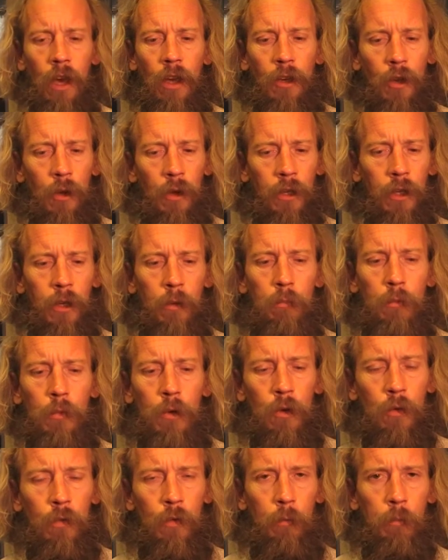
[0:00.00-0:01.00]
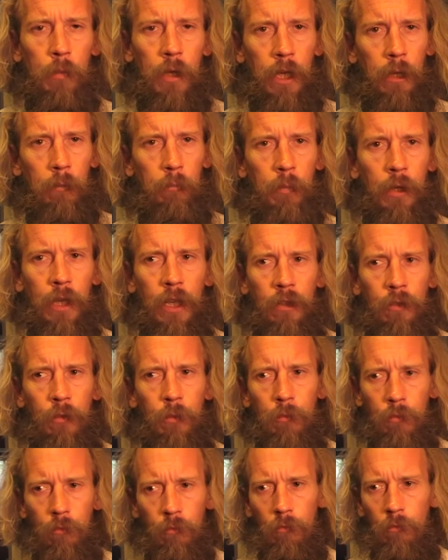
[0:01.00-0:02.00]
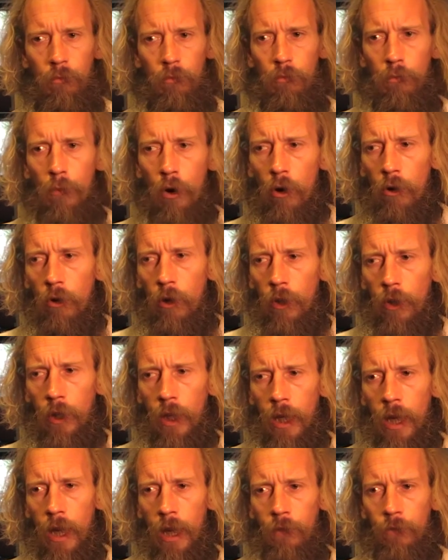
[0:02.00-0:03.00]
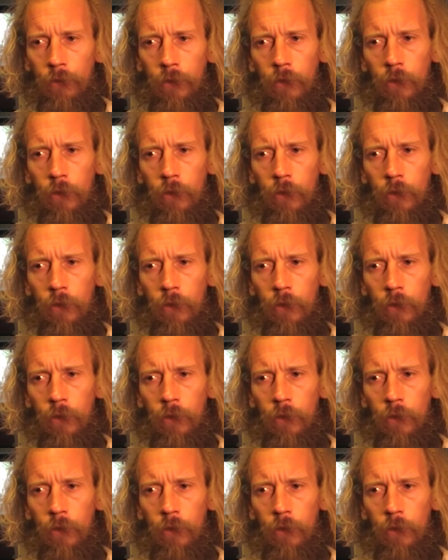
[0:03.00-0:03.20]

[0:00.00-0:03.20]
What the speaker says: I know it can move a bit, but it's more on the left.